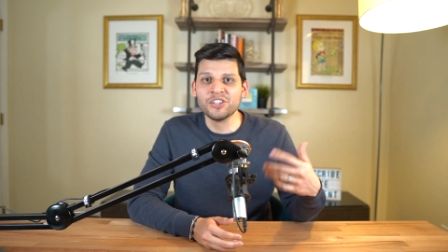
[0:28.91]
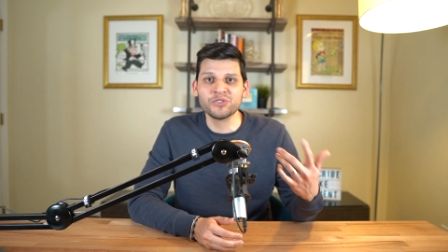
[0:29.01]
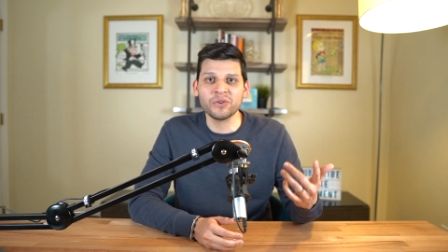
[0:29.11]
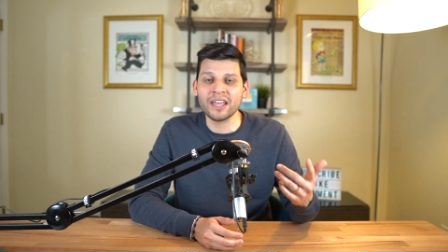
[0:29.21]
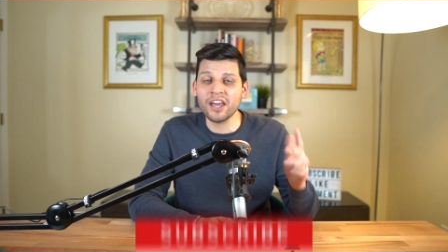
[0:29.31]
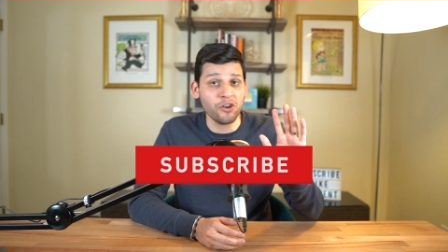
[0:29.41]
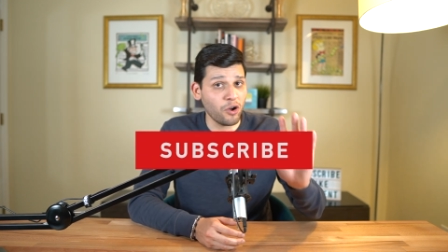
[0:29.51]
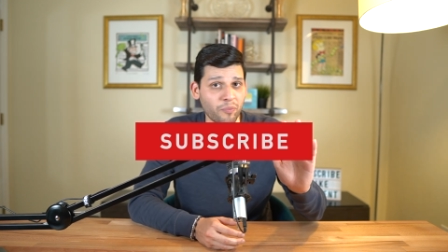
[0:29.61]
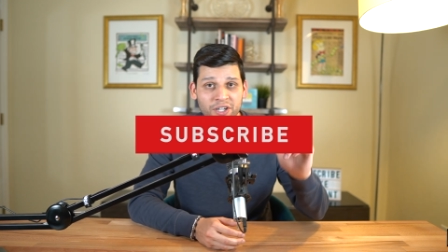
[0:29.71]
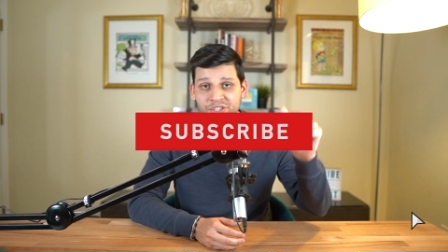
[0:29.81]
So again,
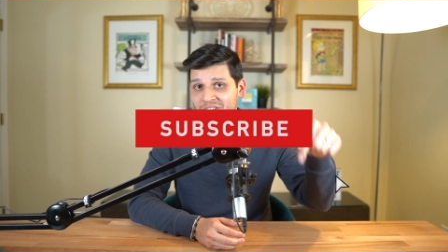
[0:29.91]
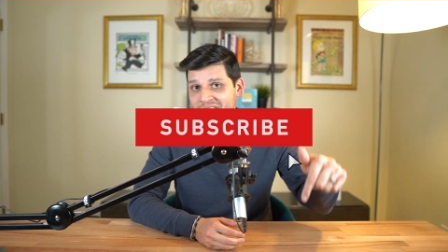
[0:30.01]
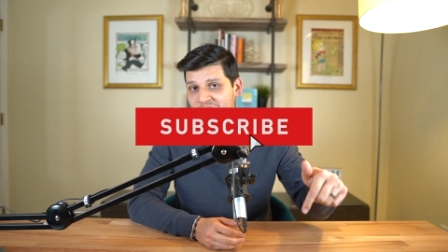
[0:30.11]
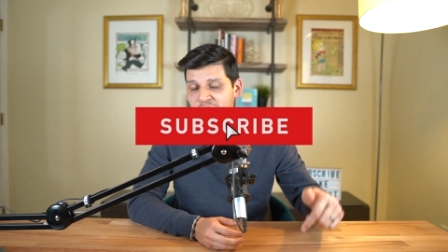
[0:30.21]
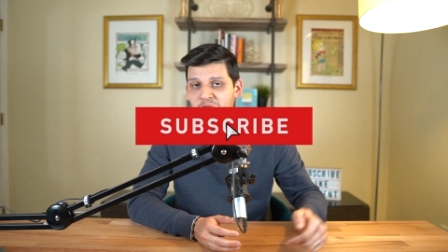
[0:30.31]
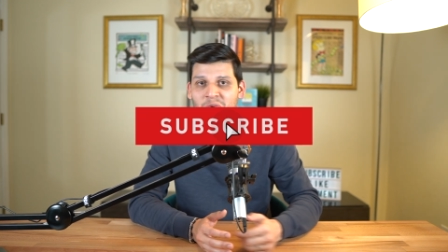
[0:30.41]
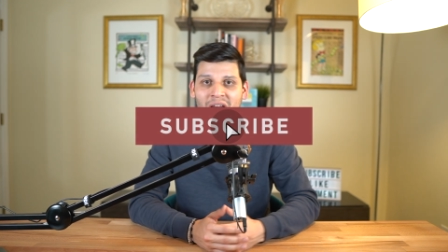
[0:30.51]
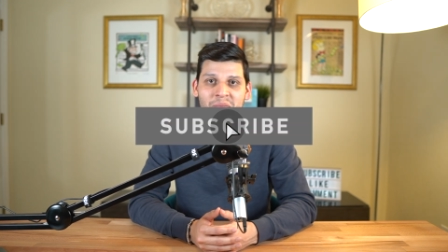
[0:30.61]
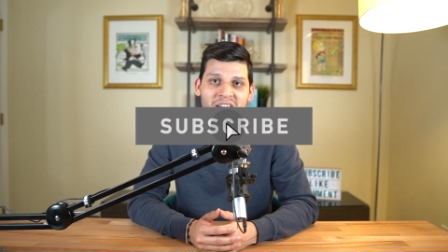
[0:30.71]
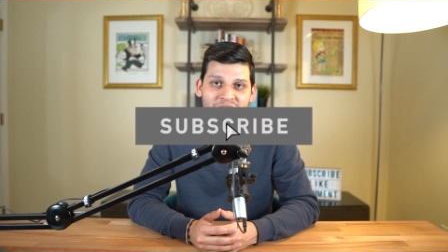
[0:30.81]
no pressure. Consider
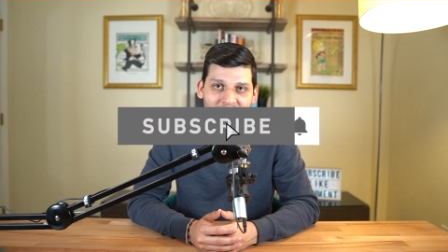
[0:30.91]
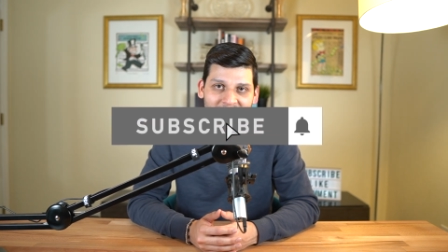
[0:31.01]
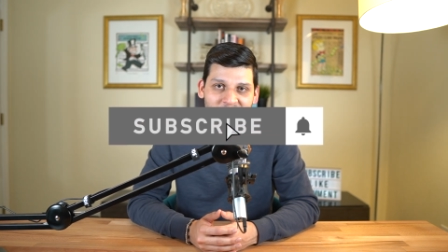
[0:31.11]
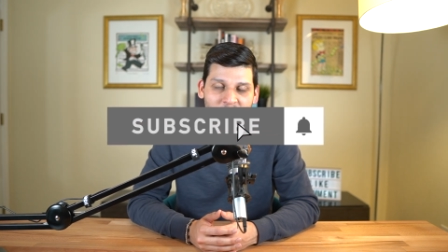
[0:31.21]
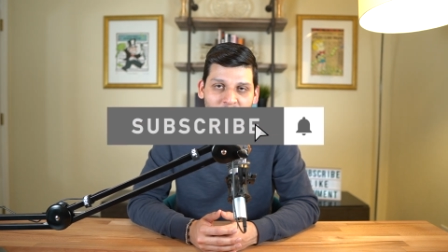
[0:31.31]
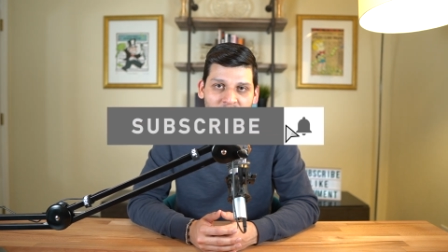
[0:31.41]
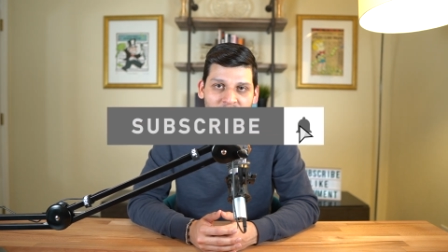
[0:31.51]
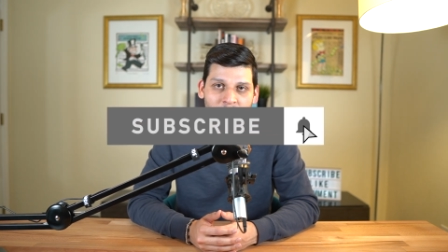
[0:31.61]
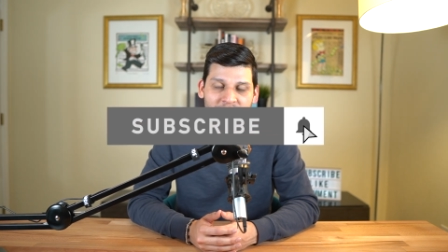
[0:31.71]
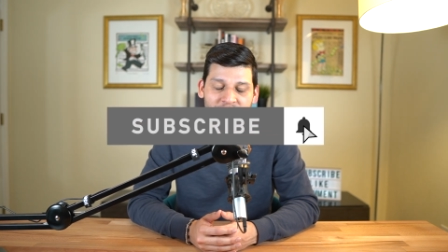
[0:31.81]
subscribing if you'd like to know more
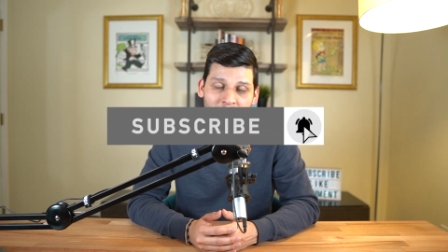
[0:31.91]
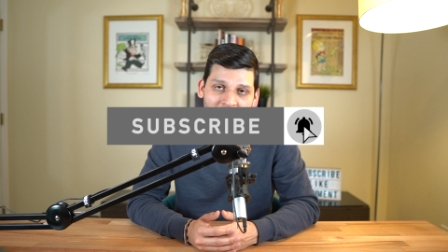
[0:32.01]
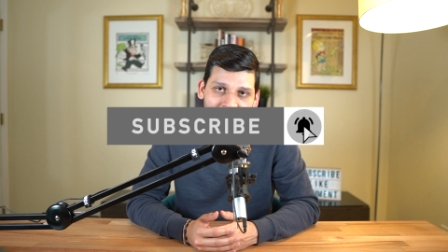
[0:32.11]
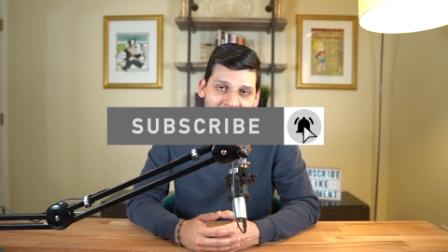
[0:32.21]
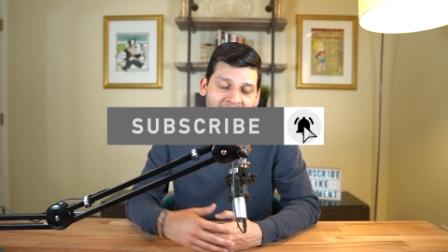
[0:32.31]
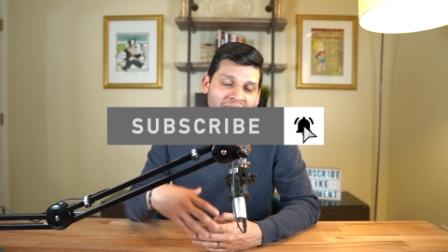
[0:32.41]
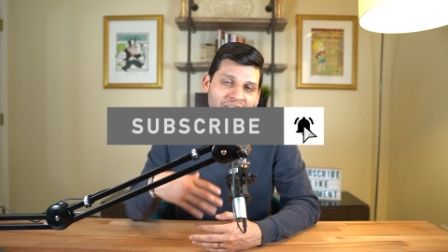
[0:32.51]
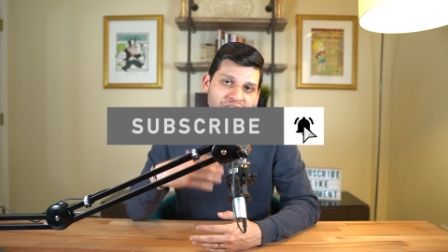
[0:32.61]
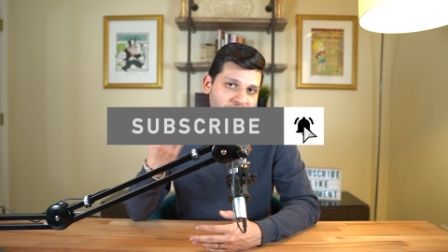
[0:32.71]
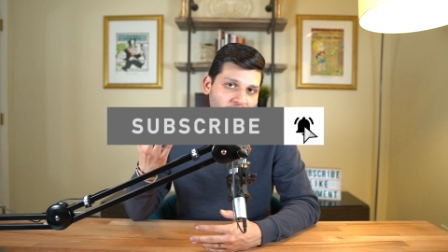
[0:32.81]
information about that.
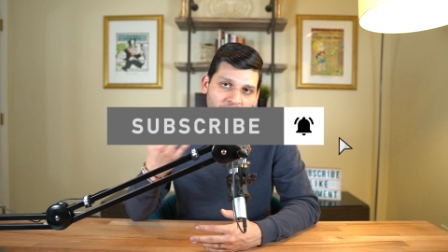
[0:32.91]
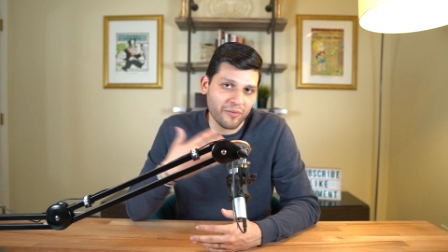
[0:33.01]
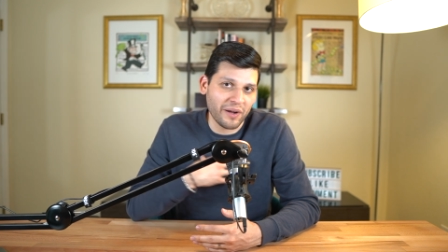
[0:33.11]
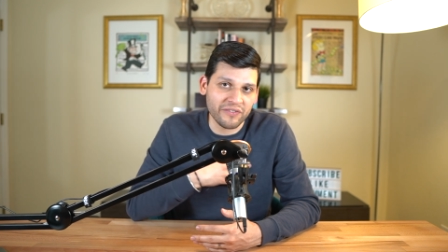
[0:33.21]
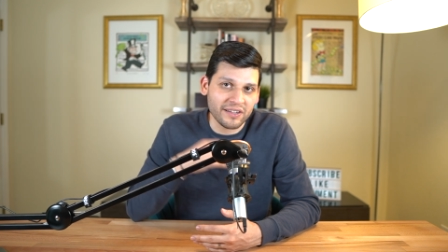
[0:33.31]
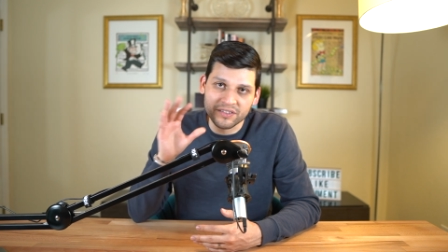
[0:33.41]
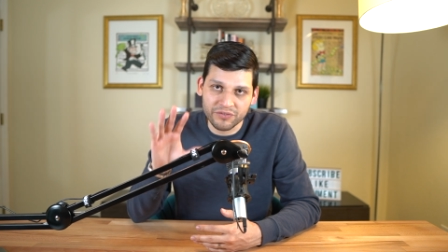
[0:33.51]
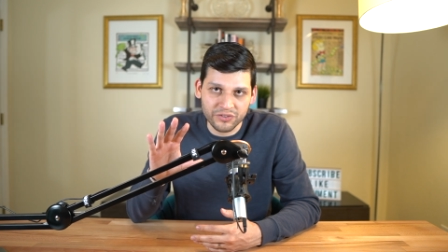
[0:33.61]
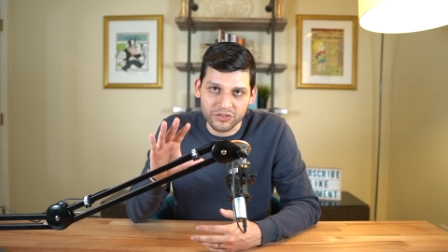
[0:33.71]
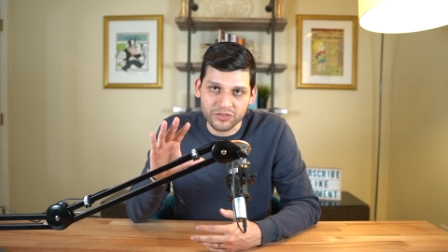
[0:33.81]
Just know it'll hurt my feelings if
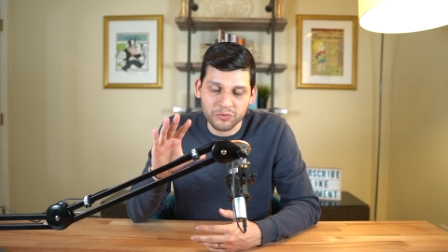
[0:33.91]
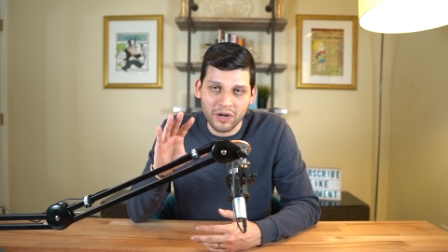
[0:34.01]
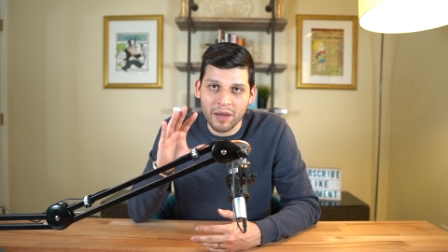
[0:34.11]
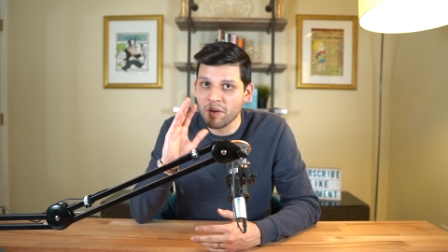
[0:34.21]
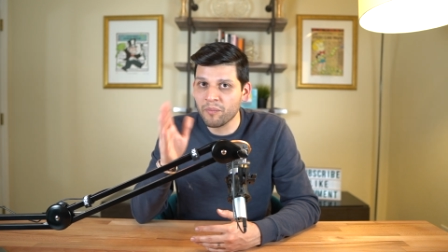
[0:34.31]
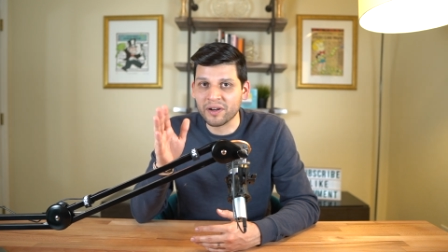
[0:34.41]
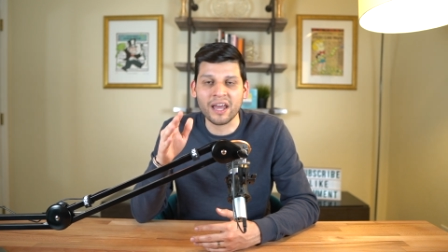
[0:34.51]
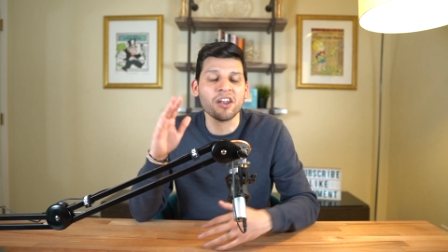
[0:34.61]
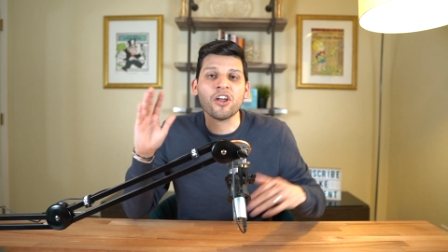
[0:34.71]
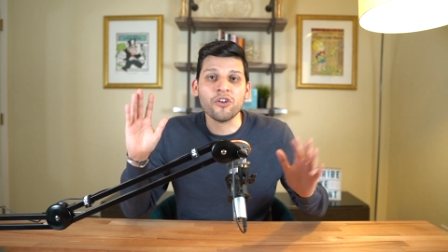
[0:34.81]
you don't subscribe. But
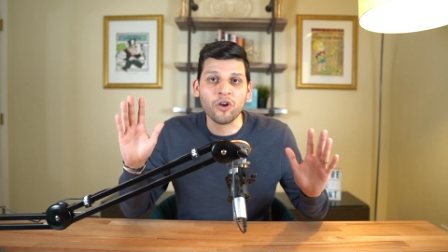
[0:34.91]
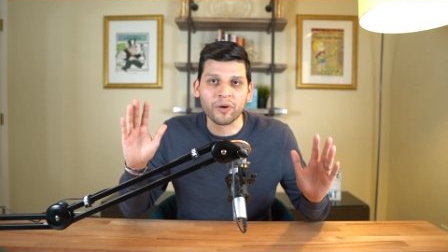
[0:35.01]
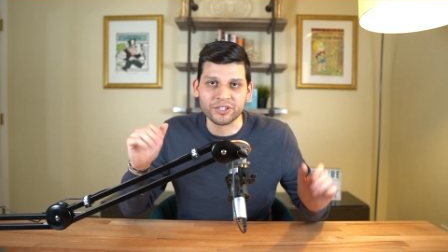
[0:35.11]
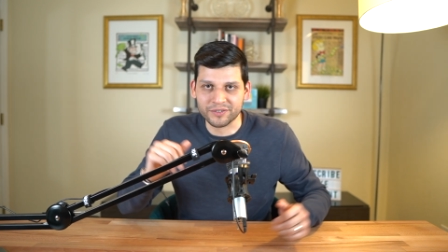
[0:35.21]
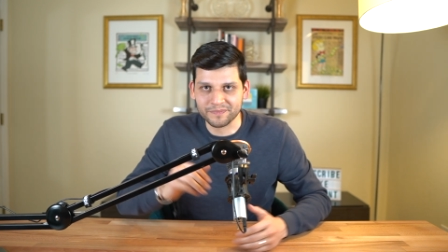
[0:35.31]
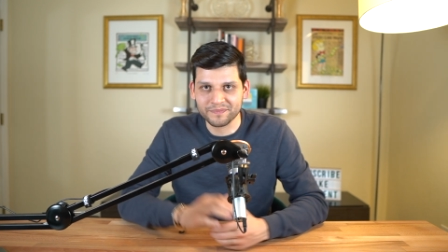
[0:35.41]
again, no pressure.